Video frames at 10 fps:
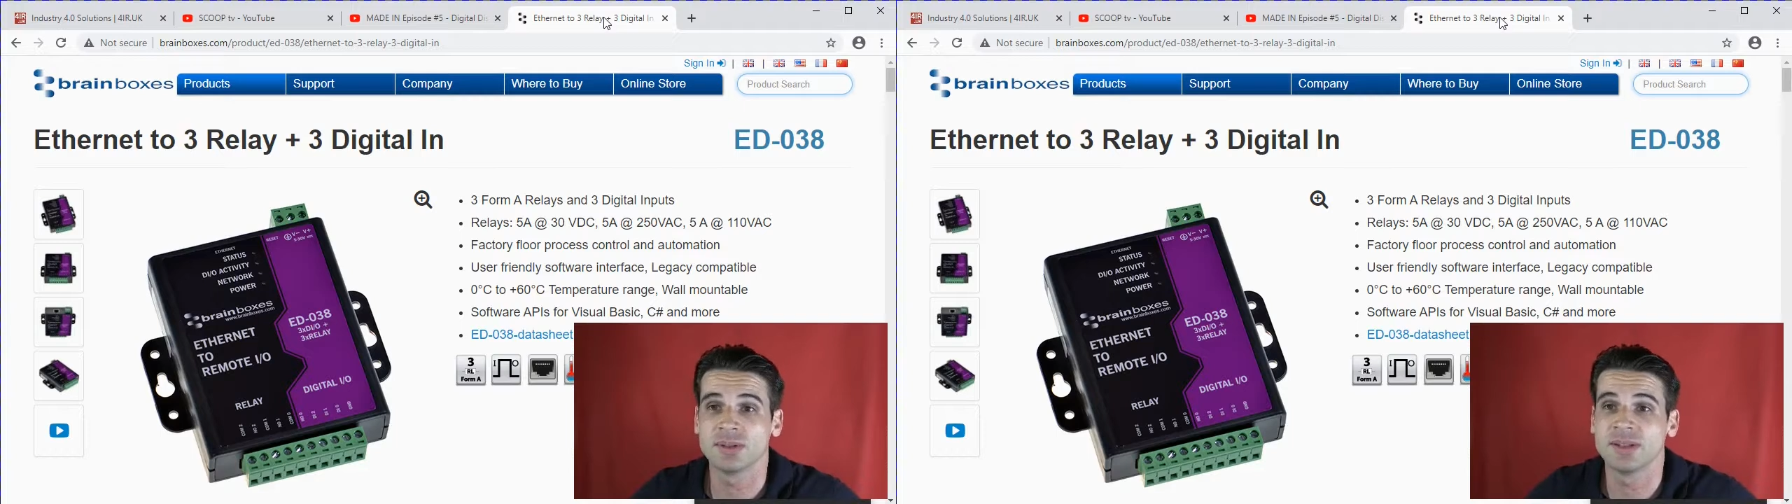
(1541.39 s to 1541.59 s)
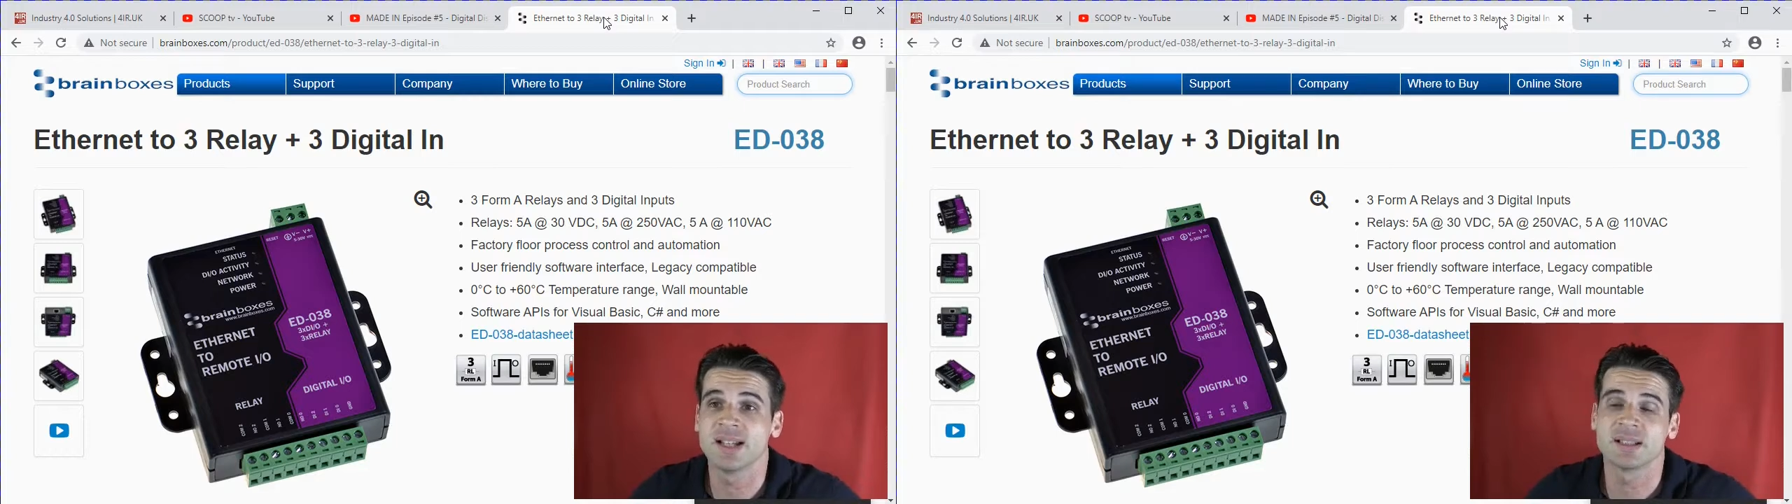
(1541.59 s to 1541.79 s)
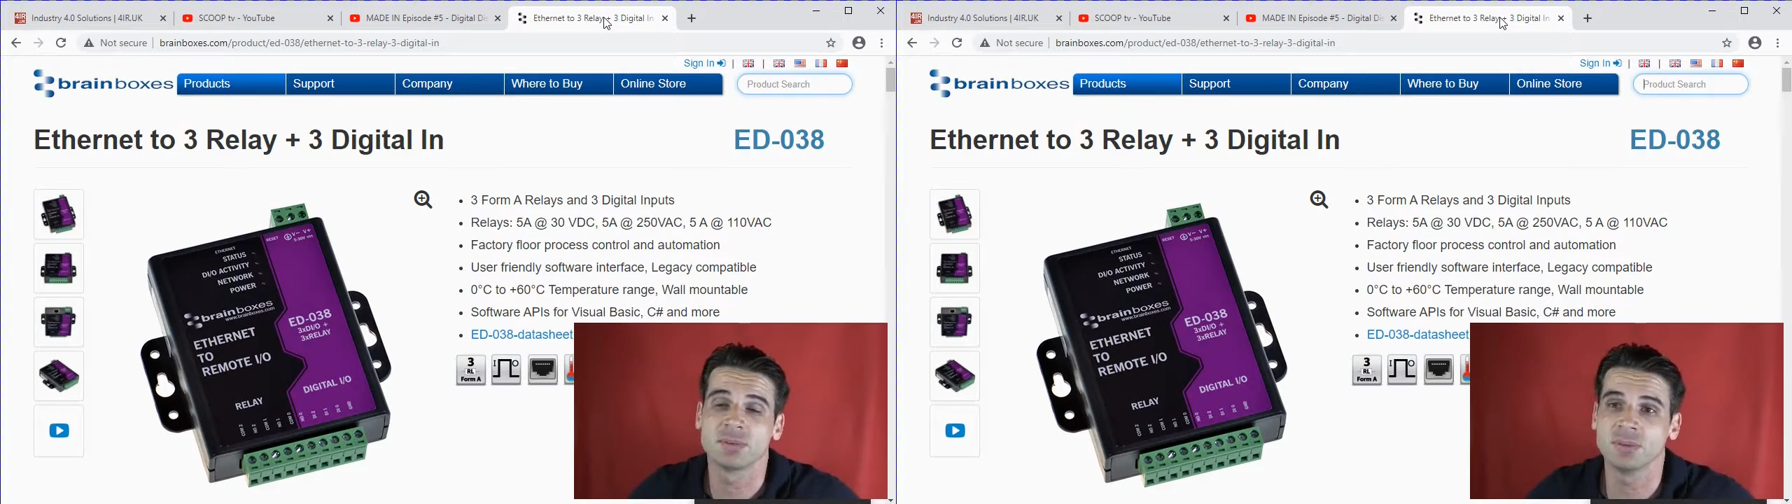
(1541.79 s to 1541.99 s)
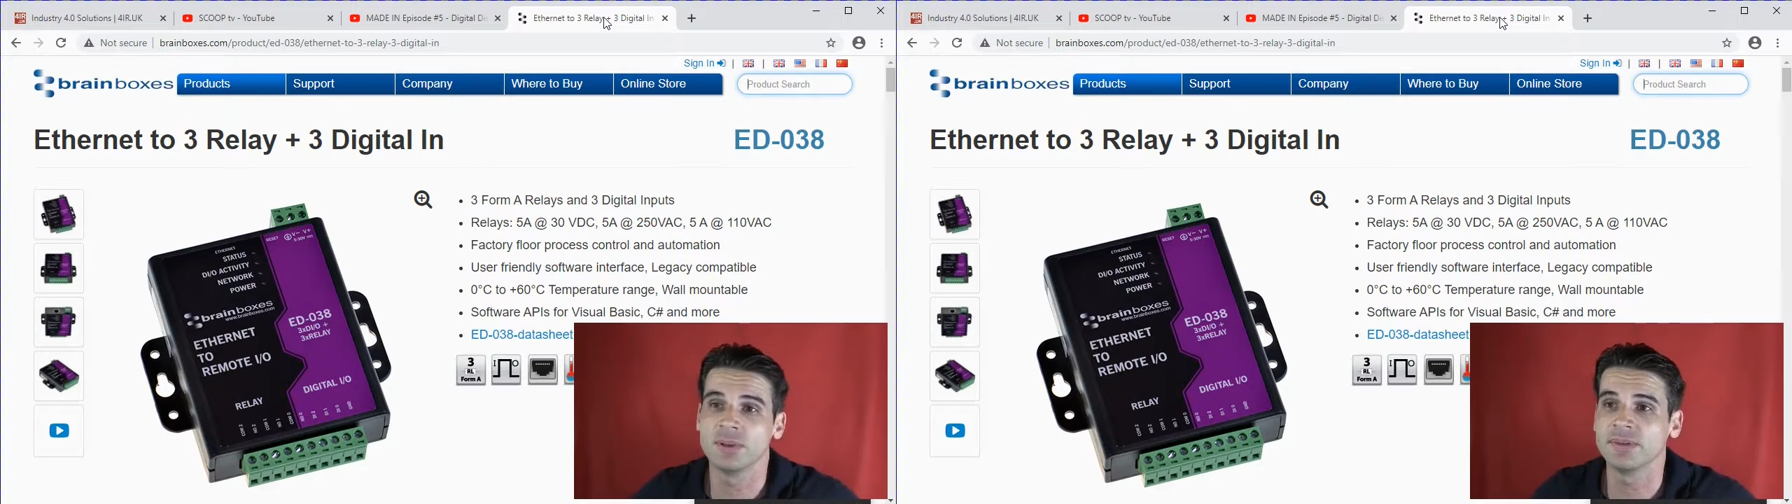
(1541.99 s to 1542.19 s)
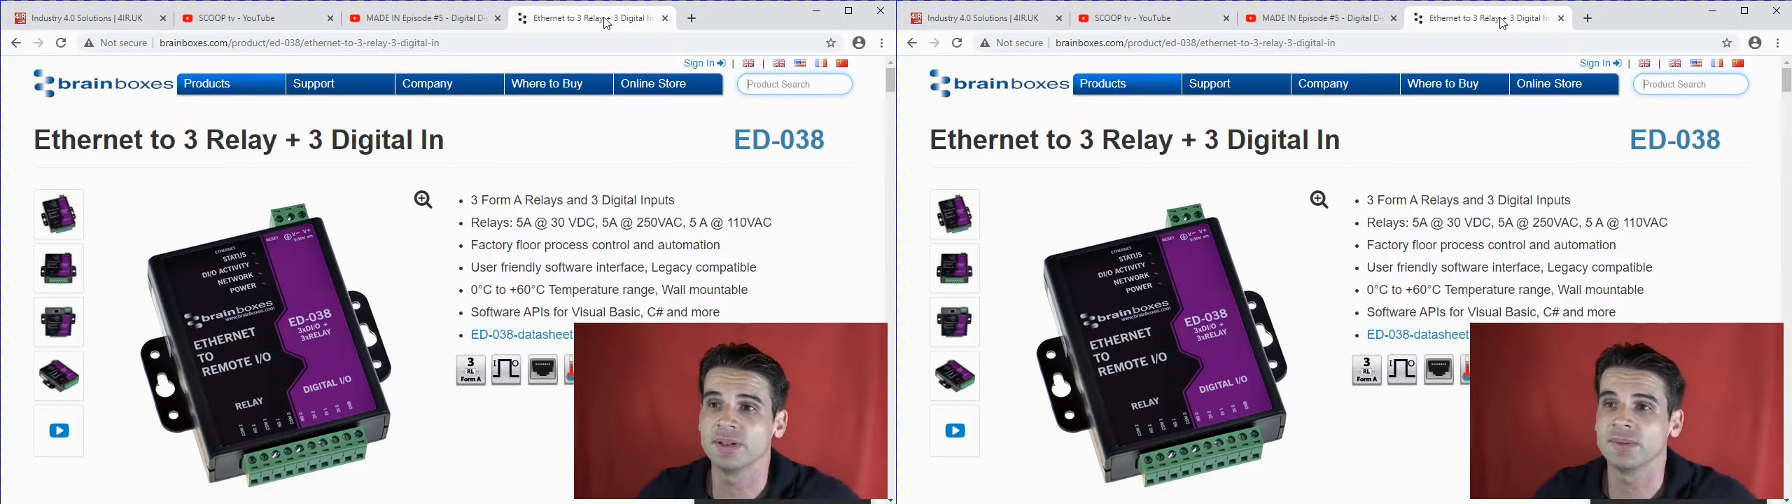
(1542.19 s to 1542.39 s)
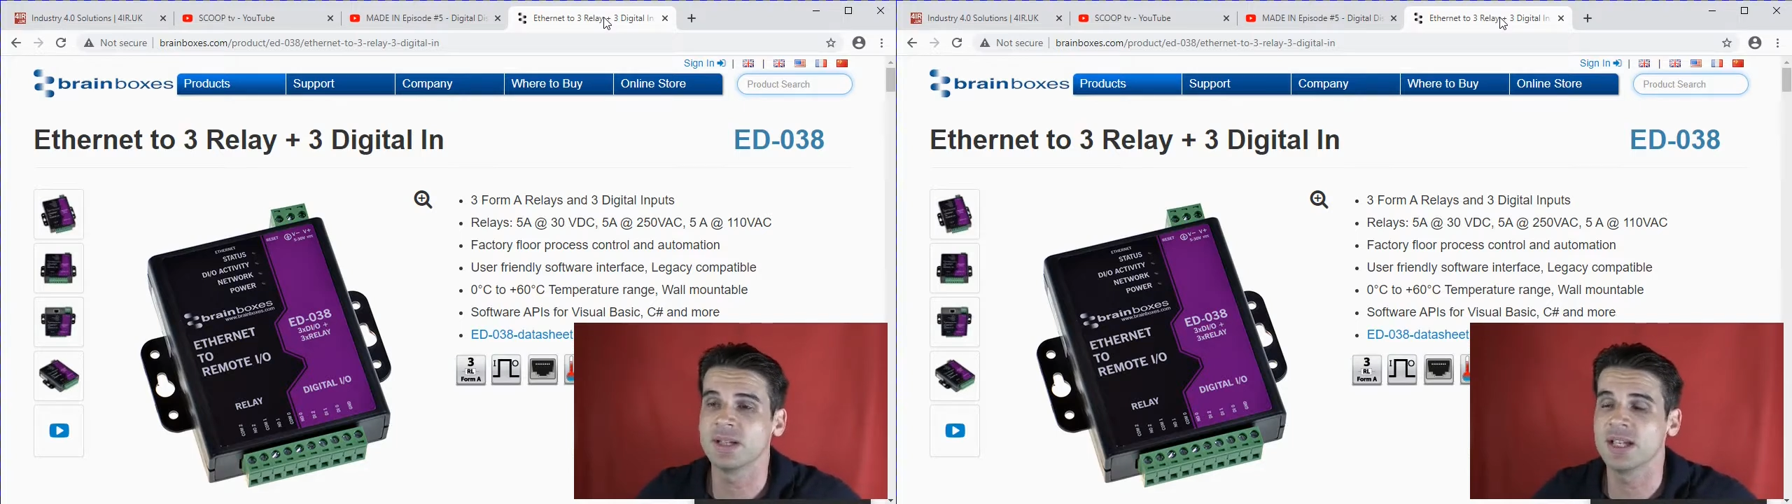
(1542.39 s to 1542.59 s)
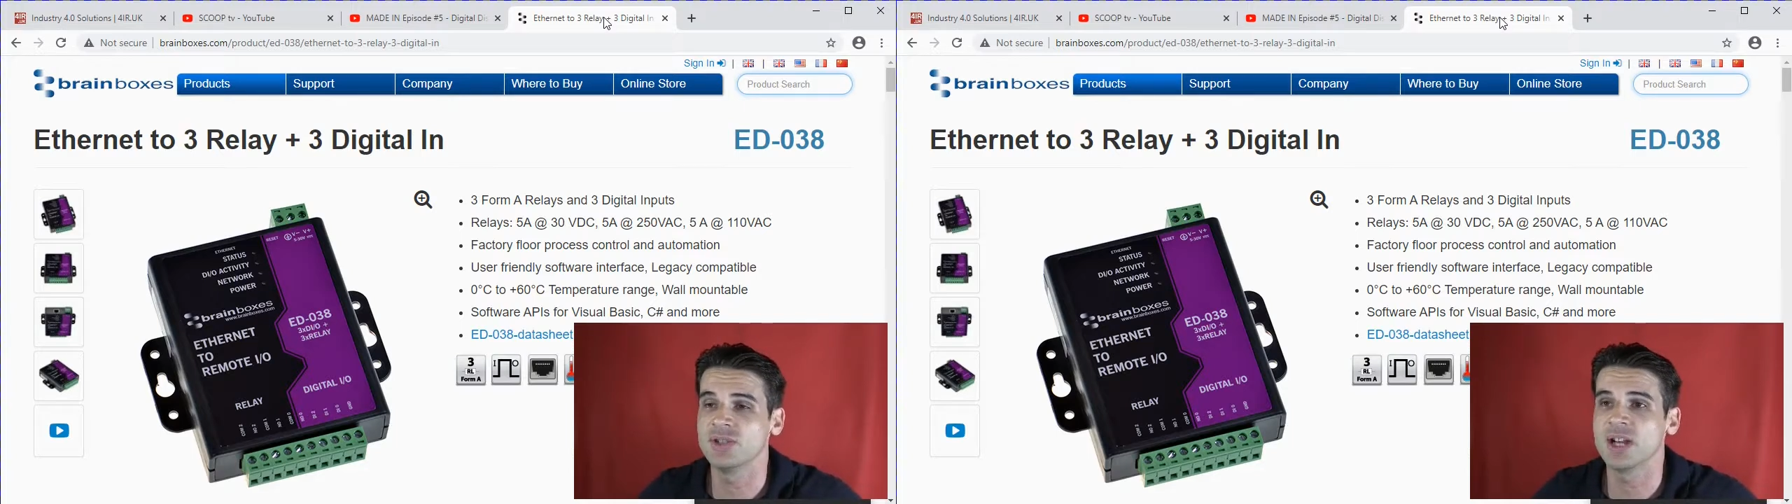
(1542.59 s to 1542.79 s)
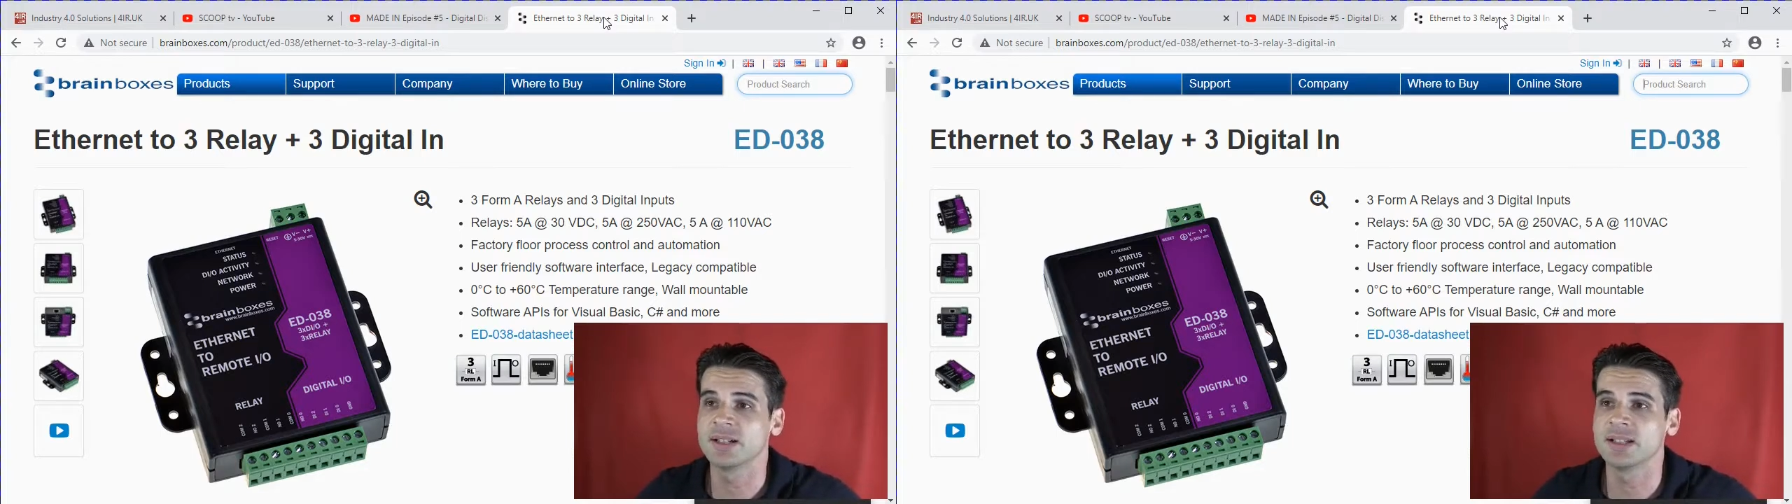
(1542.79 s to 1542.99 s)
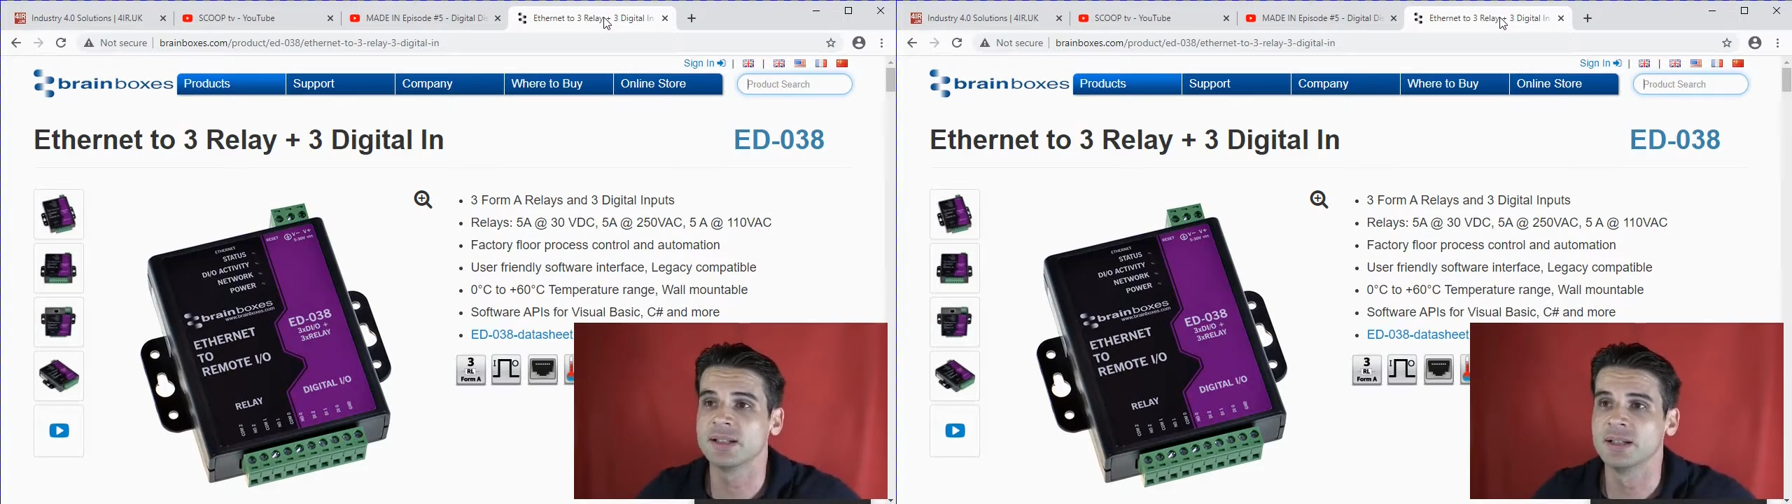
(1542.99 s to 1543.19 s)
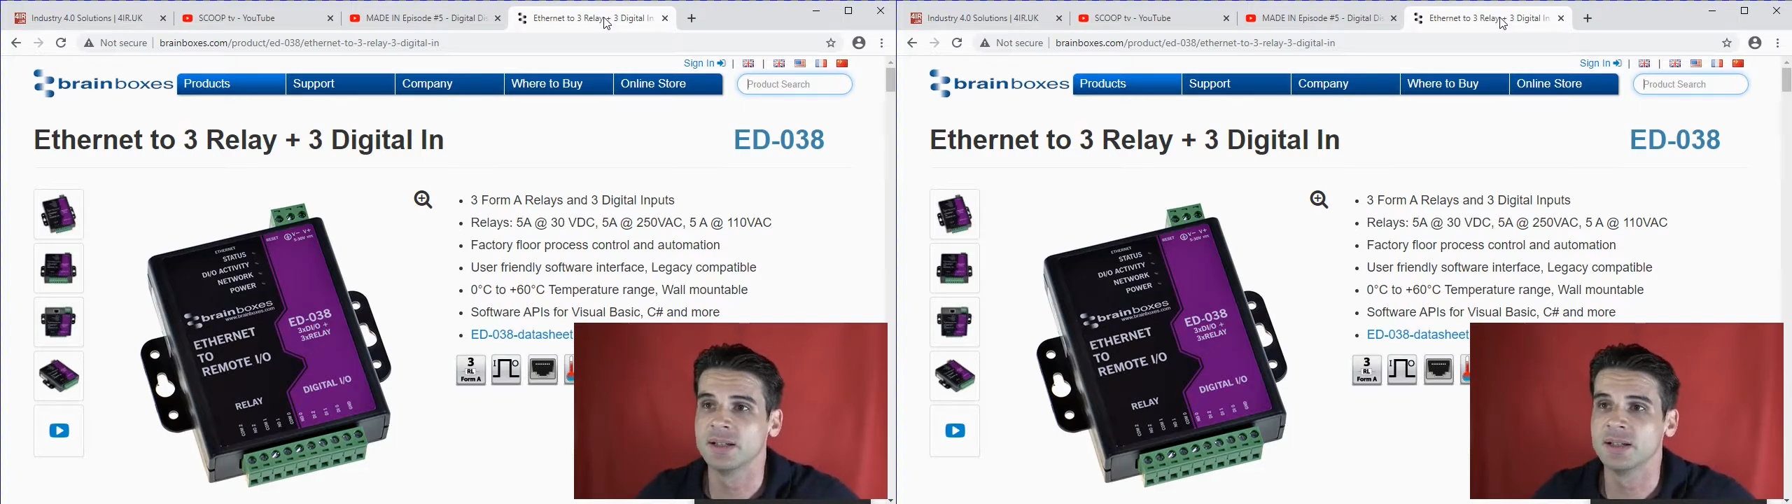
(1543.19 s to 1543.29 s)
that's what we've injected.